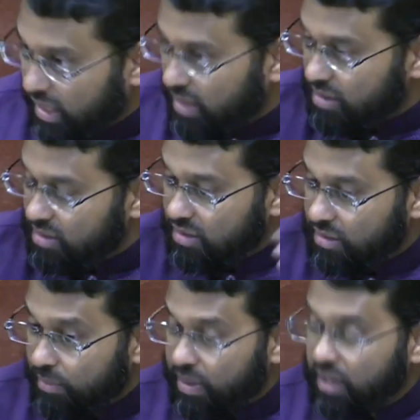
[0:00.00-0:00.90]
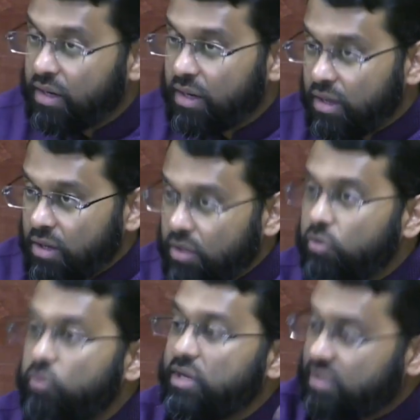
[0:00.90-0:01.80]
this is a big
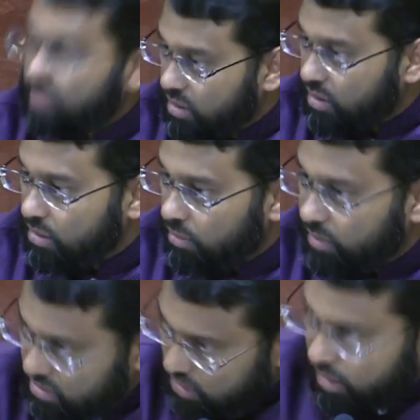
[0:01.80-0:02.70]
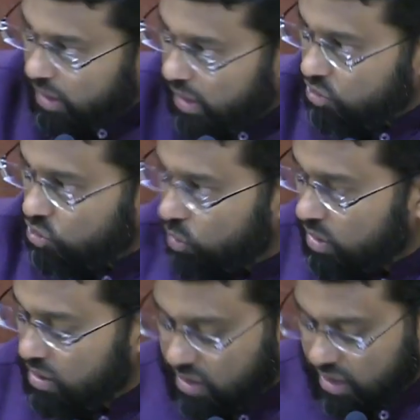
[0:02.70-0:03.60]
risk, but Allah had shown that
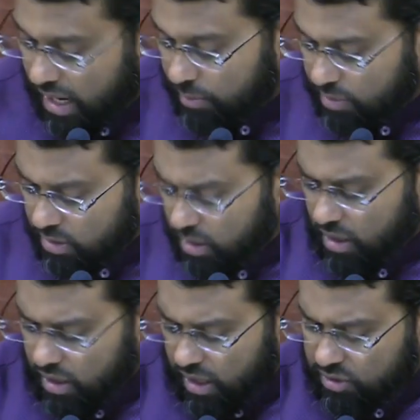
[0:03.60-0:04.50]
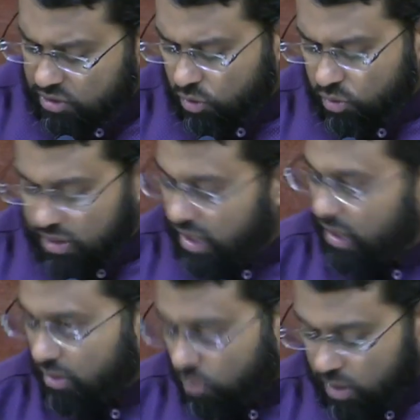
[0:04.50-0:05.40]
is going to happen. And so they
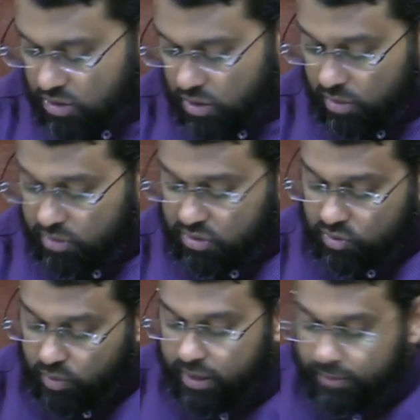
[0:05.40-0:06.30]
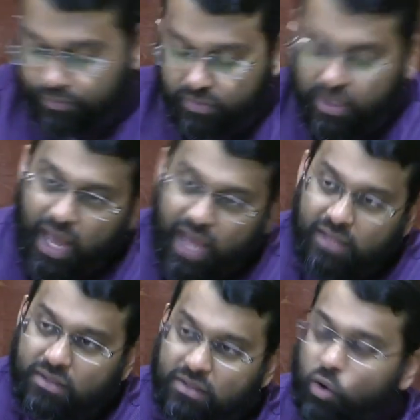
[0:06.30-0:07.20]
went on this way, and
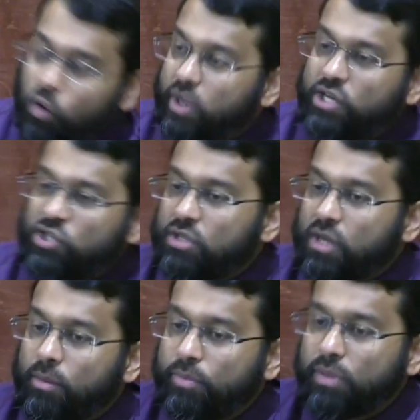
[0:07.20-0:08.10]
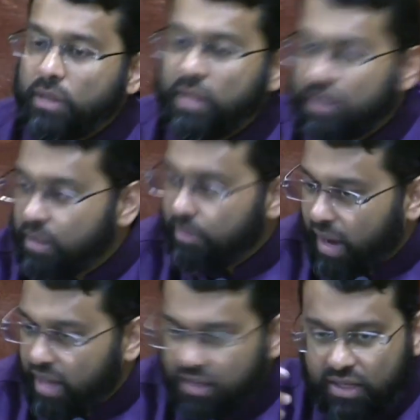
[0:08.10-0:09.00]
the Quraysh completely
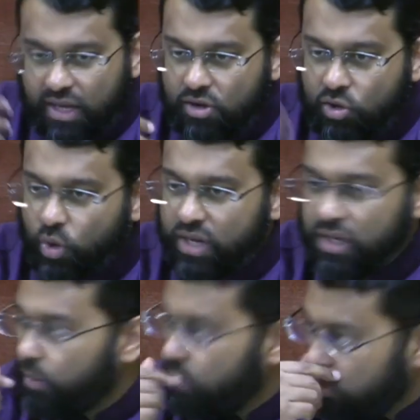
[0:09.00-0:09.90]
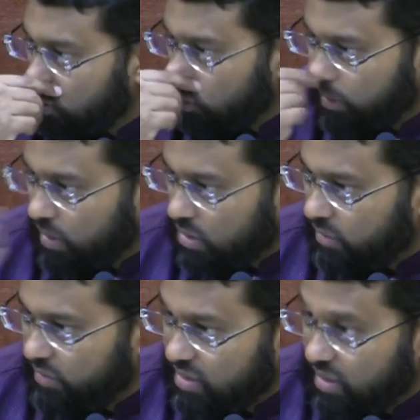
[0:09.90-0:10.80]
panicked. They had no idea what to do because
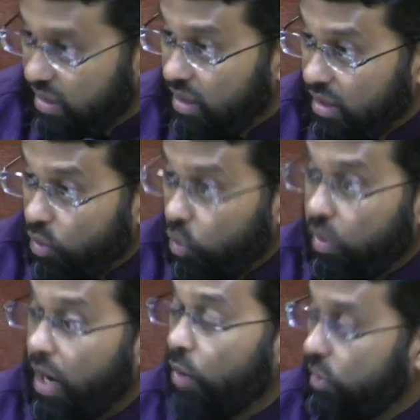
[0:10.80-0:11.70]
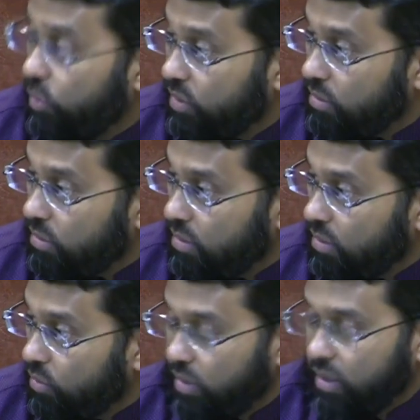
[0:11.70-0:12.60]
obviously now what do we do?
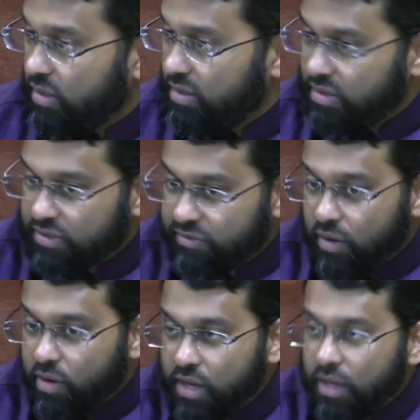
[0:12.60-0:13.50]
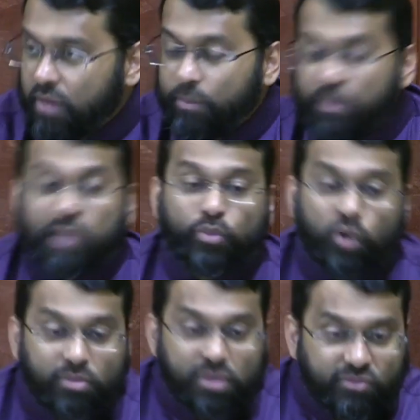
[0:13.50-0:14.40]
What, this is a very big
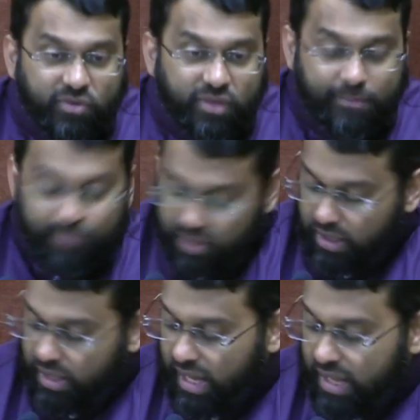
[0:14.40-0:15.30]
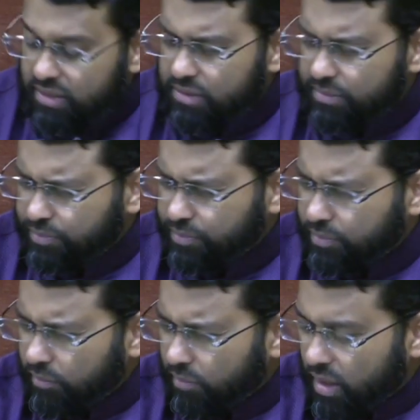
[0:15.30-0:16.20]
problem for them. And
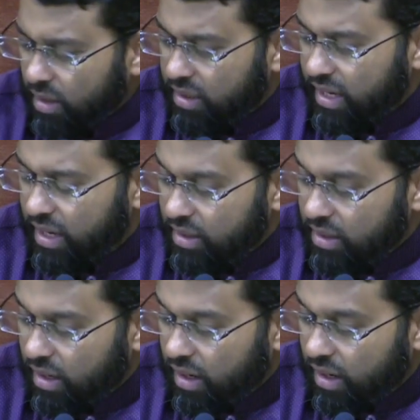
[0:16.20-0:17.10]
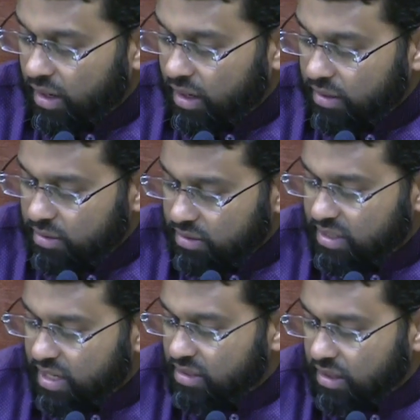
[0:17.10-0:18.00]
they uh,
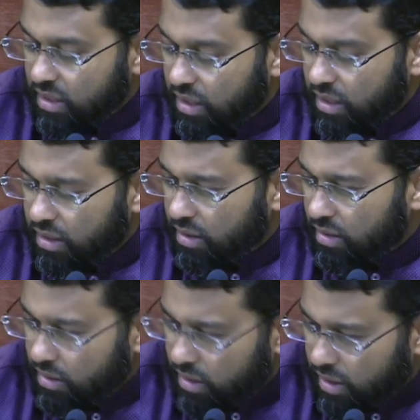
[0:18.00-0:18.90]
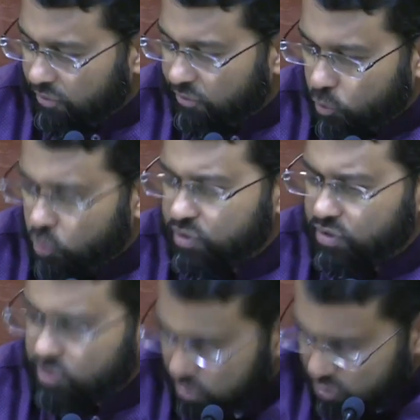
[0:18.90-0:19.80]
sent uh, a force
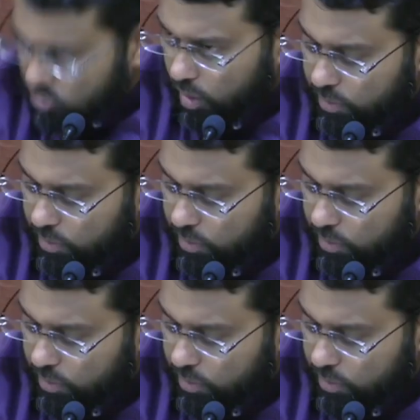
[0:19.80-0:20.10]
to stop the